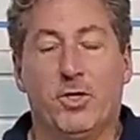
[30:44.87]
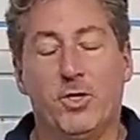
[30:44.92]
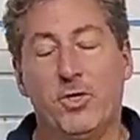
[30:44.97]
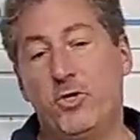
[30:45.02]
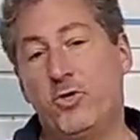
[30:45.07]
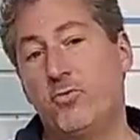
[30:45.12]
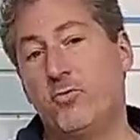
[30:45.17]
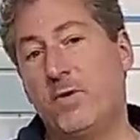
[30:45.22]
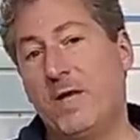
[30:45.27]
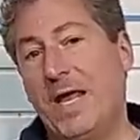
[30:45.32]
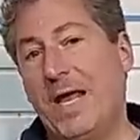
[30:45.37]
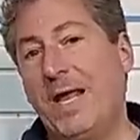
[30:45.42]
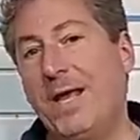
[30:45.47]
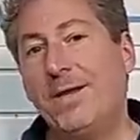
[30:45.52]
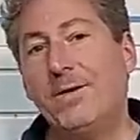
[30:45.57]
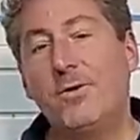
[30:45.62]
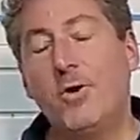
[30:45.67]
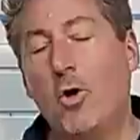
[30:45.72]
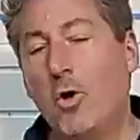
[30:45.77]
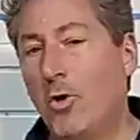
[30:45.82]
you
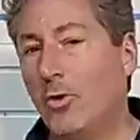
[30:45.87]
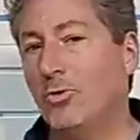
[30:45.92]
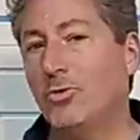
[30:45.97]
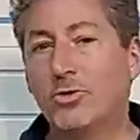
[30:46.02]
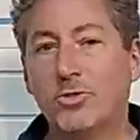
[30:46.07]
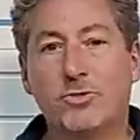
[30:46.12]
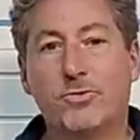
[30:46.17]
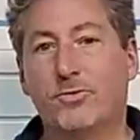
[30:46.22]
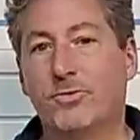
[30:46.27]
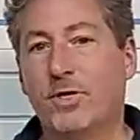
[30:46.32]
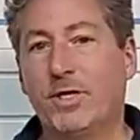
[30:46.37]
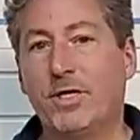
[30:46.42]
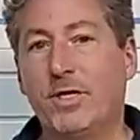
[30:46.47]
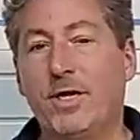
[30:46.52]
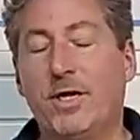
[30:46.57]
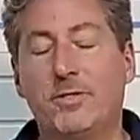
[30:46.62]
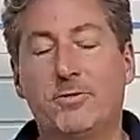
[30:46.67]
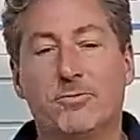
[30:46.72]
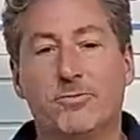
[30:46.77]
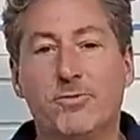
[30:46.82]
can't holster the
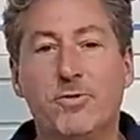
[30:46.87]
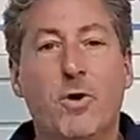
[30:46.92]
connector.